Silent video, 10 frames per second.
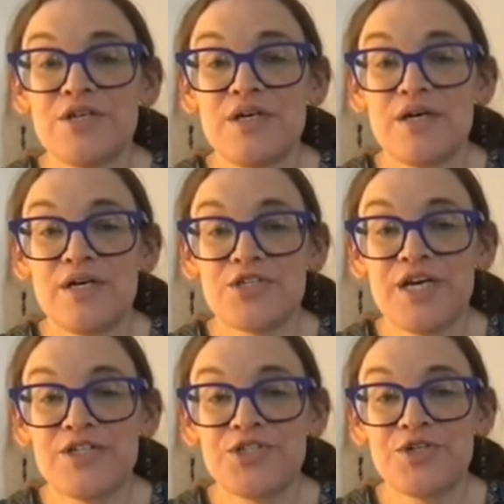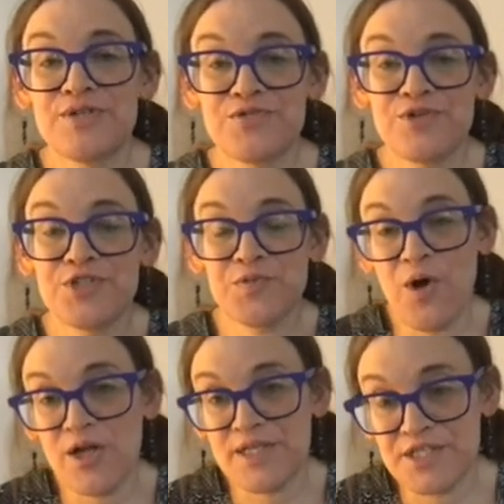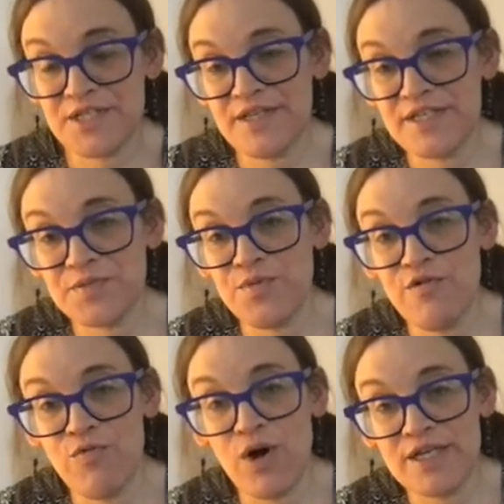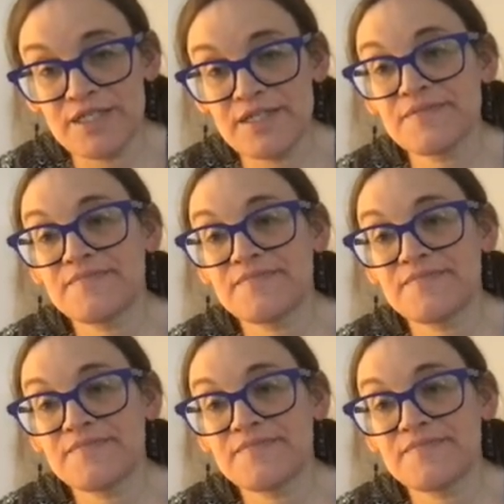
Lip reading: Xie Jun's response to this move was.